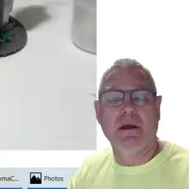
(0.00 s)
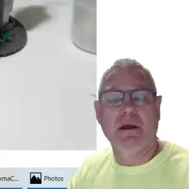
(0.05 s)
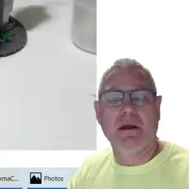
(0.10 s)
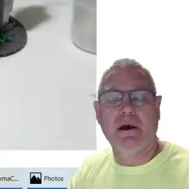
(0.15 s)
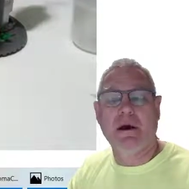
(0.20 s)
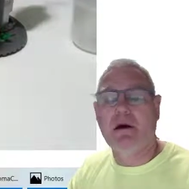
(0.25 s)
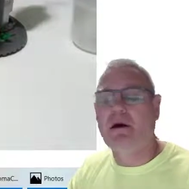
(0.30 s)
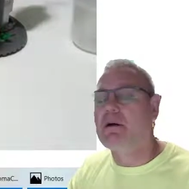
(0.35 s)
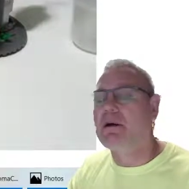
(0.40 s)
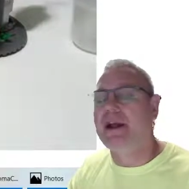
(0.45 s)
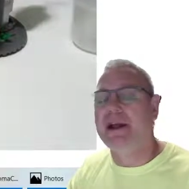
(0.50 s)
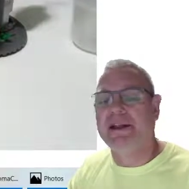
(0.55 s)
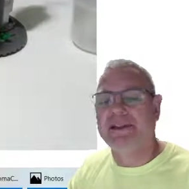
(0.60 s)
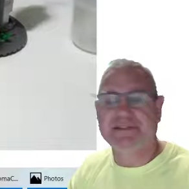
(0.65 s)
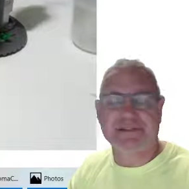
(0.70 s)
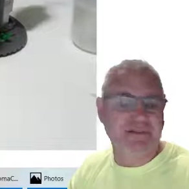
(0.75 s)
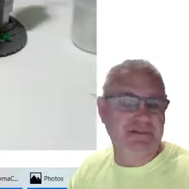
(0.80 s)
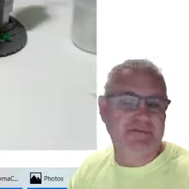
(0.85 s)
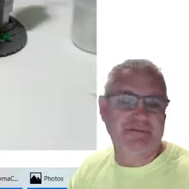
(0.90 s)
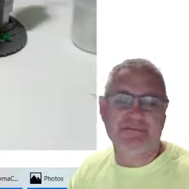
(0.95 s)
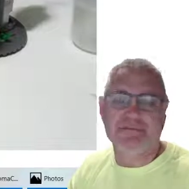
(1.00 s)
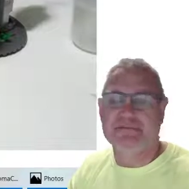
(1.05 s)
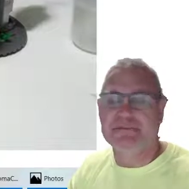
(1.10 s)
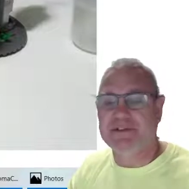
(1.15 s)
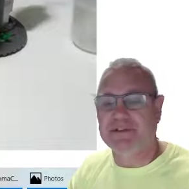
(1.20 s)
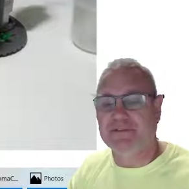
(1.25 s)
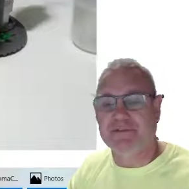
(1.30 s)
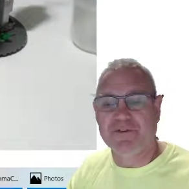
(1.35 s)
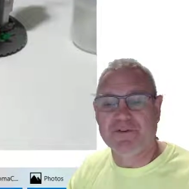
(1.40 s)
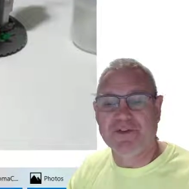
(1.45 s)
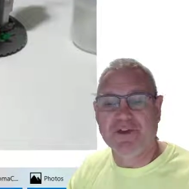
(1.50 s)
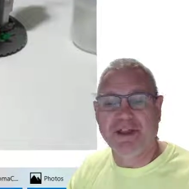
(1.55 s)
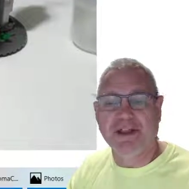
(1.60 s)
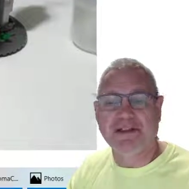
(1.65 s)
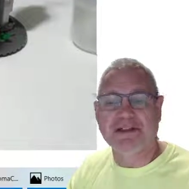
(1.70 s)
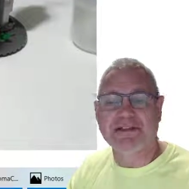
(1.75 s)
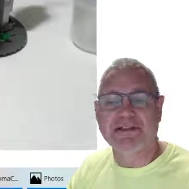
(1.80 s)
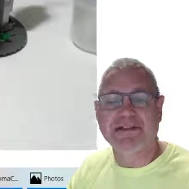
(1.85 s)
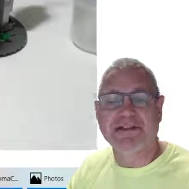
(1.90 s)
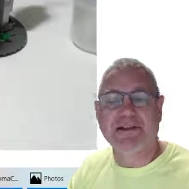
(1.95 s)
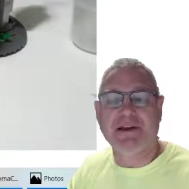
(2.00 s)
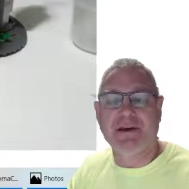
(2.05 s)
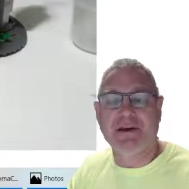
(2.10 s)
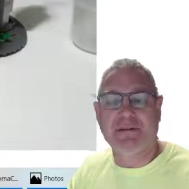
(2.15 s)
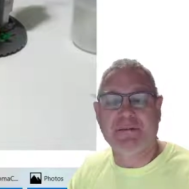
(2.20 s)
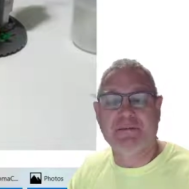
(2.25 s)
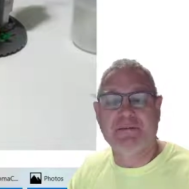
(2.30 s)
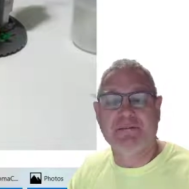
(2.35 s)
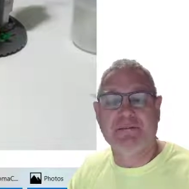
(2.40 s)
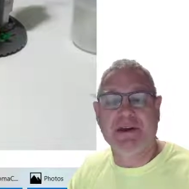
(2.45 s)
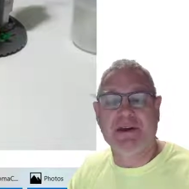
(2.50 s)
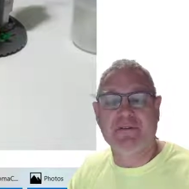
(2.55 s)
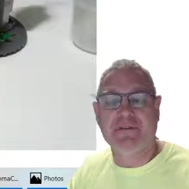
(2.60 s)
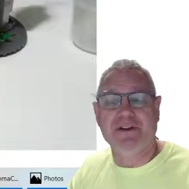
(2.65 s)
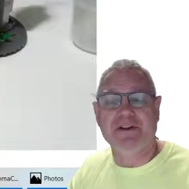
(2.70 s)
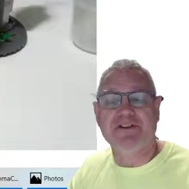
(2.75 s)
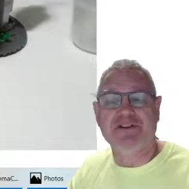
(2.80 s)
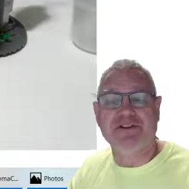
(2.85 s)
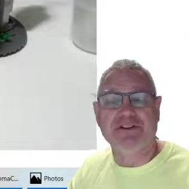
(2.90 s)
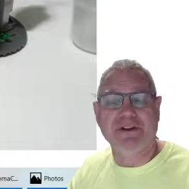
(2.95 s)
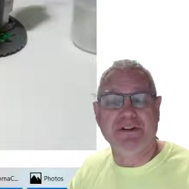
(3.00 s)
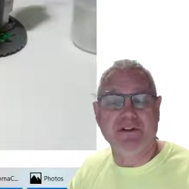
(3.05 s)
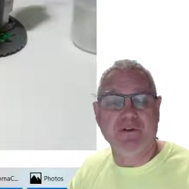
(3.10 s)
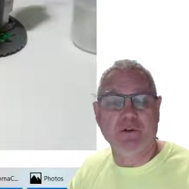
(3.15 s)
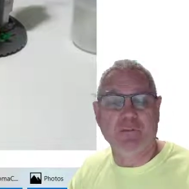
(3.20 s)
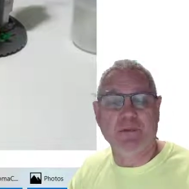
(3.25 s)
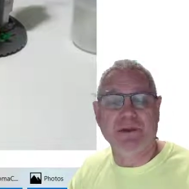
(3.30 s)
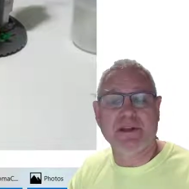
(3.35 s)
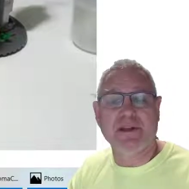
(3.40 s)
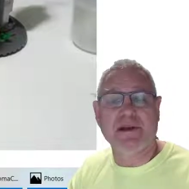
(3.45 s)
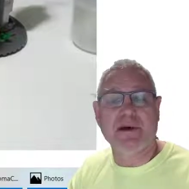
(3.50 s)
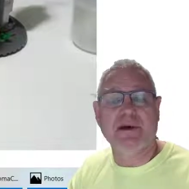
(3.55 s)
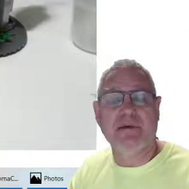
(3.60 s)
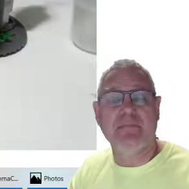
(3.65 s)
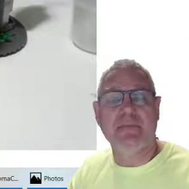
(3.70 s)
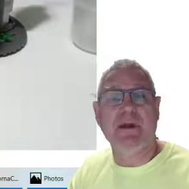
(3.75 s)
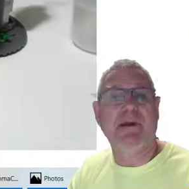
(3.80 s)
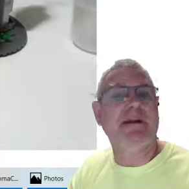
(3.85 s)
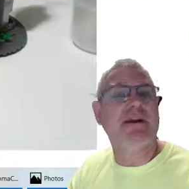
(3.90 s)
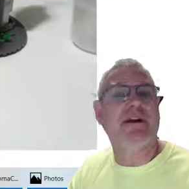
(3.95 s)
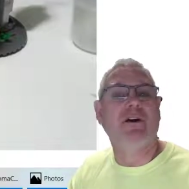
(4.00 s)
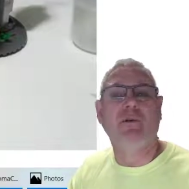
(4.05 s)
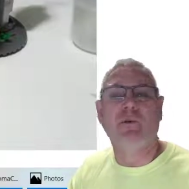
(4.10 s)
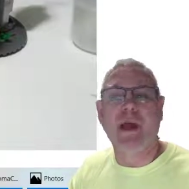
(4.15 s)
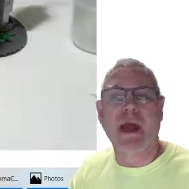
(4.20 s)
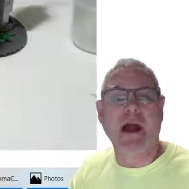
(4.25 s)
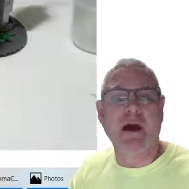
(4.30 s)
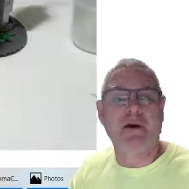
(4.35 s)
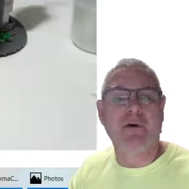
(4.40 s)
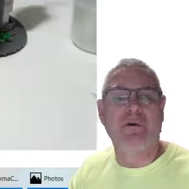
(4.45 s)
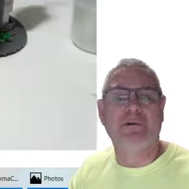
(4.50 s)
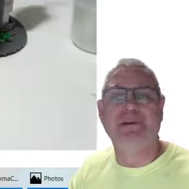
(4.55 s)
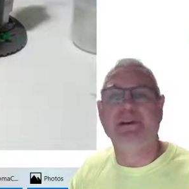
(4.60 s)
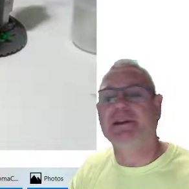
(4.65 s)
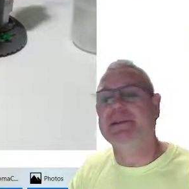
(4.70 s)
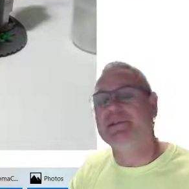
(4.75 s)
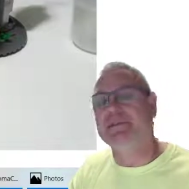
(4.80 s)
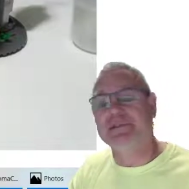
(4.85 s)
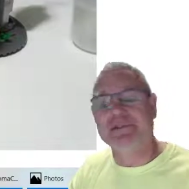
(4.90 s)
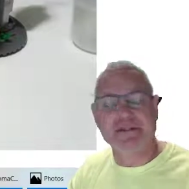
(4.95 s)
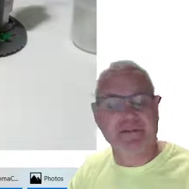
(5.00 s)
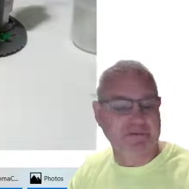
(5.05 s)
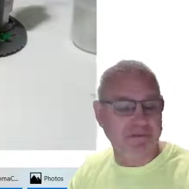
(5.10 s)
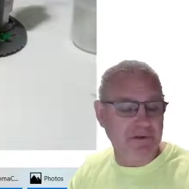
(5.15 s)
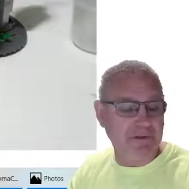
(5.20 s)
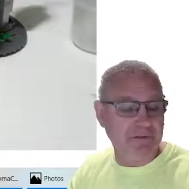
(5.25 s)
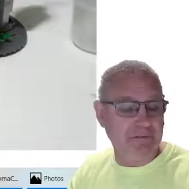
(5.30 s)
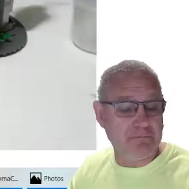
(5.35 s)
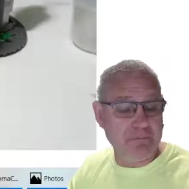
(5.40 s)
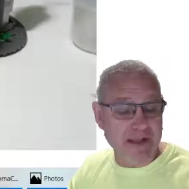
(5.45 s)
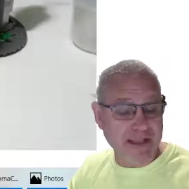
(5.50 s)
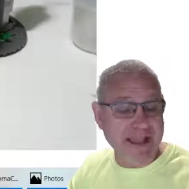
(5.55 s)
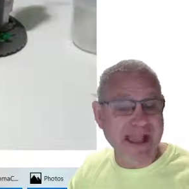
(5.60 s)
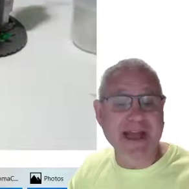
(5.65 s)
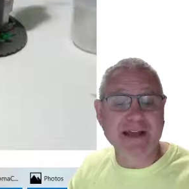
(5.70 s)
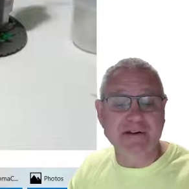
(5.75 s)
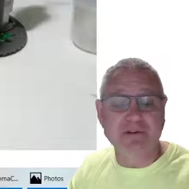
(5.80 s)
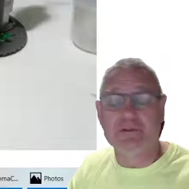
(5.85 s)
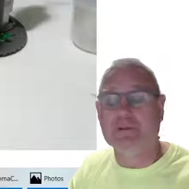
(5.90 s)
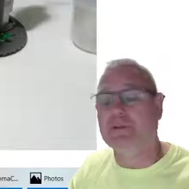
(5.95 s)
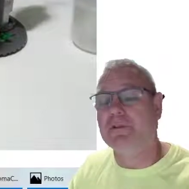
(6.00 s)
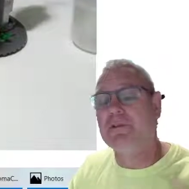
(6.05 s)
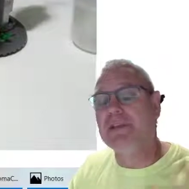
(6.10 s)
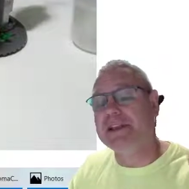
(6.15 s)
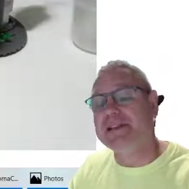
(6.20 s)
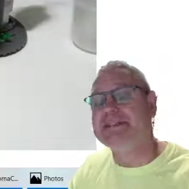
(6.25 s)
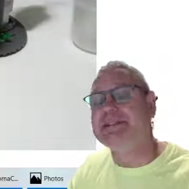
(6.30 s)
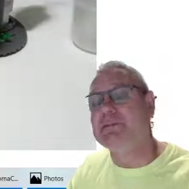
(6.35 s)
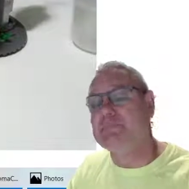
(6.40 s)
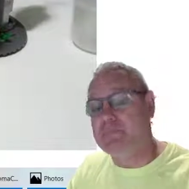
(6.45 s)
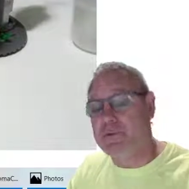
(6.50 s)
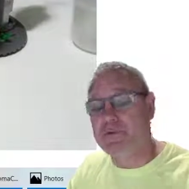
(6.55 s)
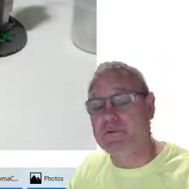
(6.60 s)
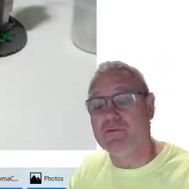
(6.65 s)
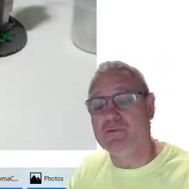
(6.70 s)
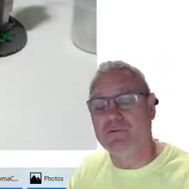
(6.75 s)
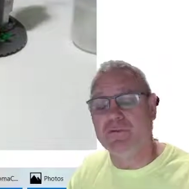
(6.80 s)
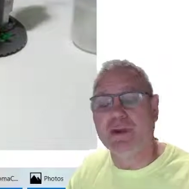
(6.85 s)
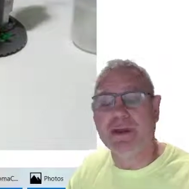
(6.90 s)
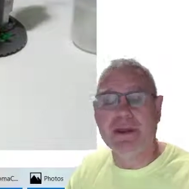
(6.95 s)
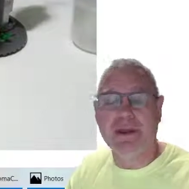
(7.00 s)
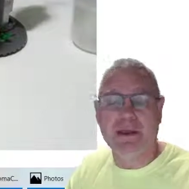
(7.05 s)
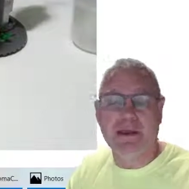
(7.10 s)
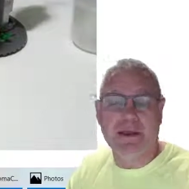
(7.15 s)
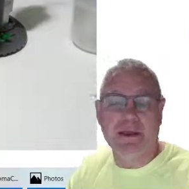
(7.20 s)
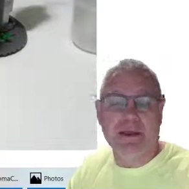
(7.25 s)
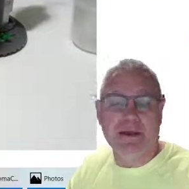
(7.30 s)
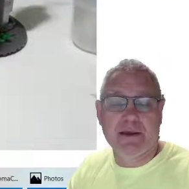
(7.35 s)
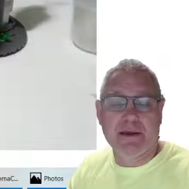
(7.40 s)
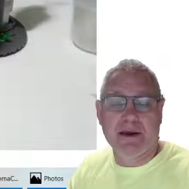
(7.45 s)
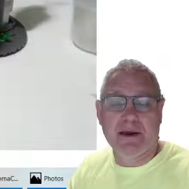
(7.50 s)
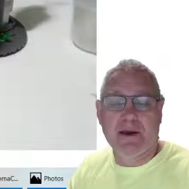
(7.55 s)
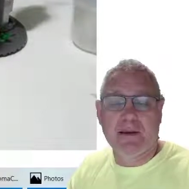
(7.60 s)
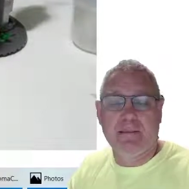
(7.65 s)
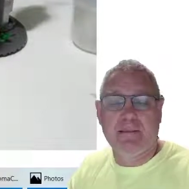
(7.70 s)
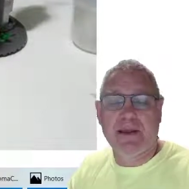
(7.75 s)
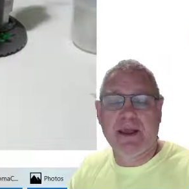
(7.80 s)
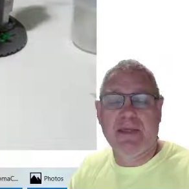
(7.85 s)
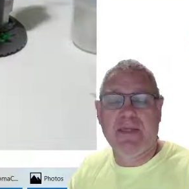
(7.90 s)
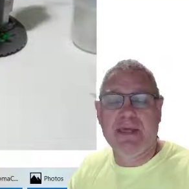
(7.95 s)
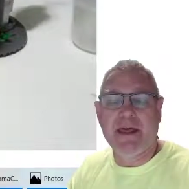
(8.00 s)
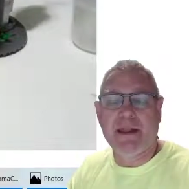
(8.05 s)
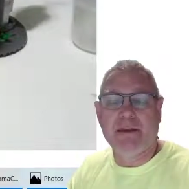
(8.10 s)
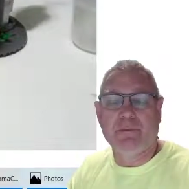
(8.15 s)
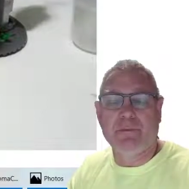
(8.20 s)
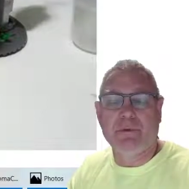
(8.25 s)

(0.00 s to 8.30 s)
all kinds of different things. Eventually there will be a merry-go-round and different mechanical things that move. And then